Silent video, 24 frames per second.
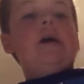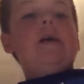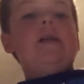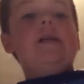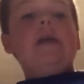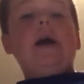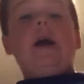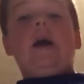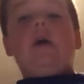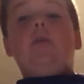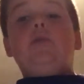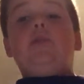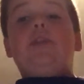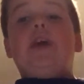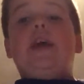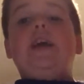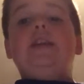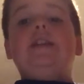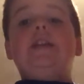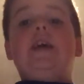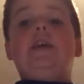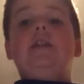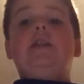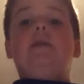Now
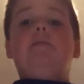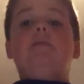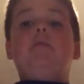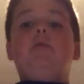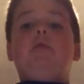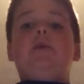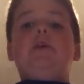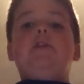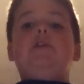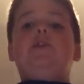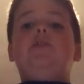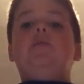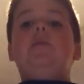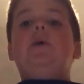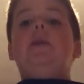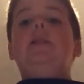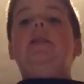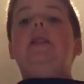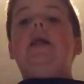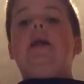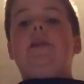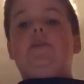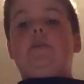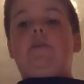take that number into a
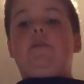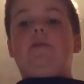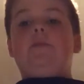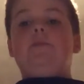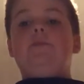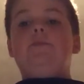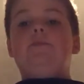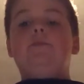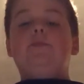letter.